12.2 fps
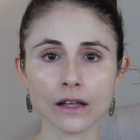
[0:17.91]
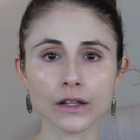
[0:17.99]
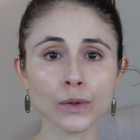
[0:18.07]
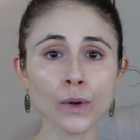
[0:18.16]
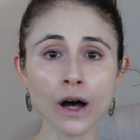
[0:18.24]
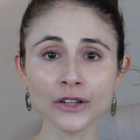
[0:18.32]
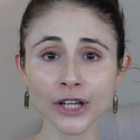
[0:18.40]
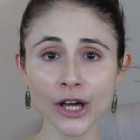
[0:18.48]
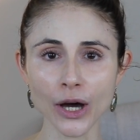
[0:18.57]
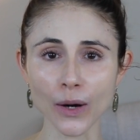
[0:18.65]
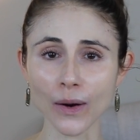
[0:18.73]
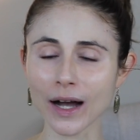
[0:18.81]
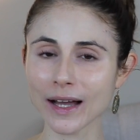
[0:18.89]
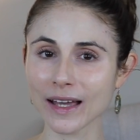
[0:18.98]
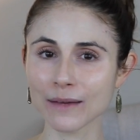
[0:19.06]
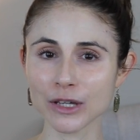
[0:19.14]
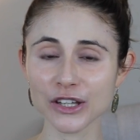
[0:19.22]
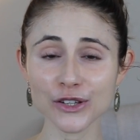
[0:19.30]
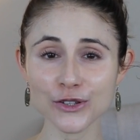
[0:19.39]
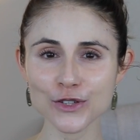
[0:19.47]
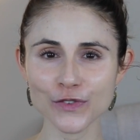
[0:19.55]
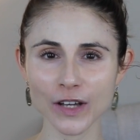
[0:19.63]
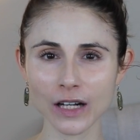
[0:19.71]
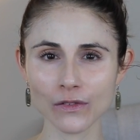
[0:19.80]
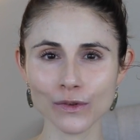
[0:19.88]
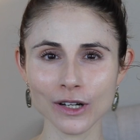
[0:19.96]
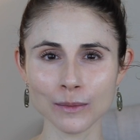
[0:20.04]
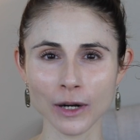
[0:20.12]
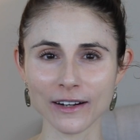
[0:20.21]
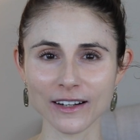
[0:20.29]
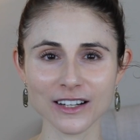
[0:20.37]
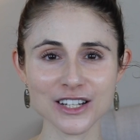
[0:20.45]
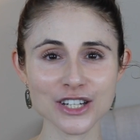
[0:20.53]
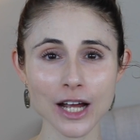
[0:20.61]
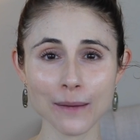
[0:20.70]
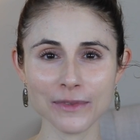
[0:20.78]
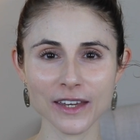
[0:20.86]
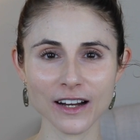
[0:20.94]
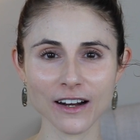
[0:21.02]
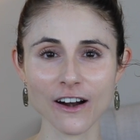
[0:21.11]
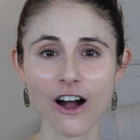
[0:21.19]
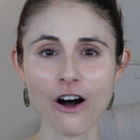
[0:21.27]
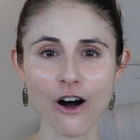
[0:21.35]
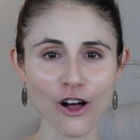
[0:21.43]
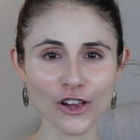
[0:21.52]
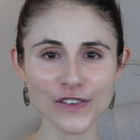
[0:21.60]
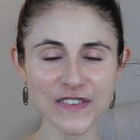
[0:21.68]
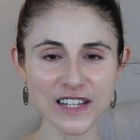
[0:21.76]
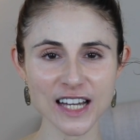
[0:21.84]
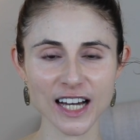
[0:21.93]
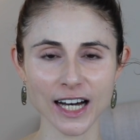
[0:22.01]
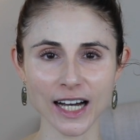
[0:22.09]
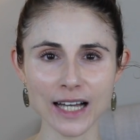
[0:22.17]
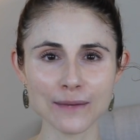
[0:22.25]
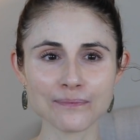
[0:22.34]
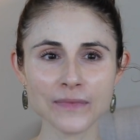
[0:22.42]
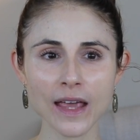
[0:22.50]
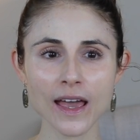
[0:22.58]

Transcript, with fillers: You all know I am a huge fan of Walmart. I shop there all of the time.